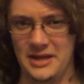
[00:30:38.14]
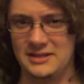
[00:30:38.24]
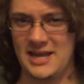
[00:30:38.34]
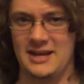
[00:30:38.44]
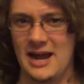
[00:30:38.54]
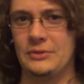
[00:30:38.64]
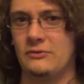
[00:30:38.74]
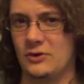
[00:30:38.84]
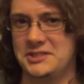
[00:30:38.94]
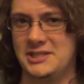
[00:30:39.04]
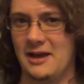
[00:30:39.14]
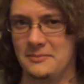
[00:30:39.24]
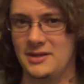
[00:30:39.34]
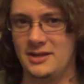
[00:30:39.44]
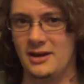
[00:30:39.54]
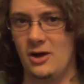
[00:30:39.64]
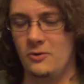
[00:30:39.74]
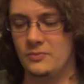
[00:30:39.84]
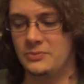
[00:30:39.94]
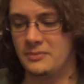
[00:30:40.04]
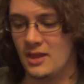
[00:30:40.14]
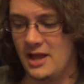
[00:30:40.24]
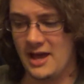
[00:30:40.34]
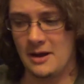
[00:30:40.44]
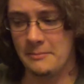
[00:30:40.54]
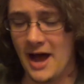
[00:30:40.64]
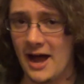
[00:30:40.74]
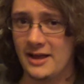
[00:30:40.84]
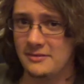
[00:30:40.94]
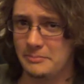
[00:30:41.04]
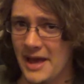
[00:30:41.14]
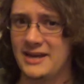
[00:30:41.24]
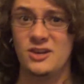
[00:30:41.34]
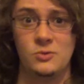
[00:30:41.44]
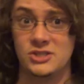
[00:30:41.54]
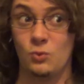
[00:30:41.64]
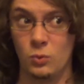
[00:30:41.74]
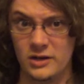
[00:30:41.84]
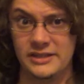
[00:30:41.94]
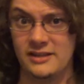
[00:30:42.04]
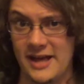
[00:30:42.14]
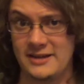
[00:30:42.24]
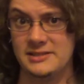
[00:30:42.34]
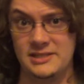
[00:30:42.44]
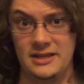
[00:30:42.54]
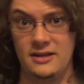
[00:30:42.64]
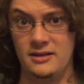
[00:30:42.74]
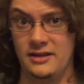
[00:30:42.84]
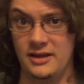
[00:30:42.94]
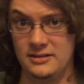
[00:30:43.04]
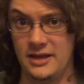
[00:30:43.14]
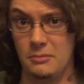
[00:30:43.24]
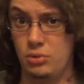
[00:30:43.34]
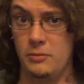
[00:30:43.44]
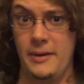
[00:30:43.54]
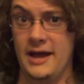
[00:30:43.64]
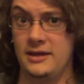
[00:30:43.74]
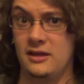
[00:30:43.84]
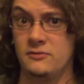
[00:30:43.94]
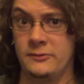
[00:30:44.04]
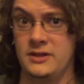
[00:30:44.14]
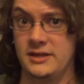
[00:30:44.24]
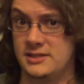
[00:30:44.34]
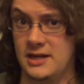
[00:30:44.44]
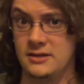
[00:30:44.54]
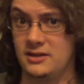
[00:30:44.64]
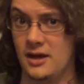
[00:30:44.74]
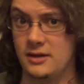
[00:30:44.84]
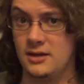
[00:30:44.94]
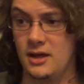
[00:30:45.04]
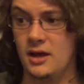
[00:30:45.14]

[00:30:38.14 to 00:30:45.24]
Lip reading: taken out the first time, you know. And I bet he was really glad to see it get put back in for the extended cut.